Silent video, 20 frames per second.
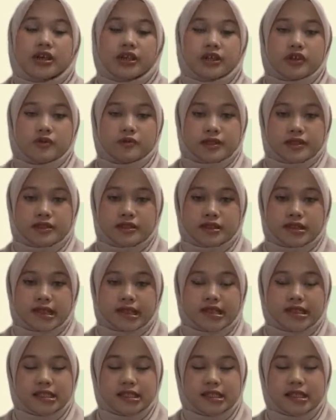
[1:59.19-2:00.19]
human
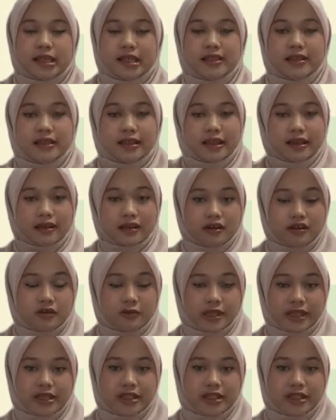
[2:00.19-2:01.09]
society, and economic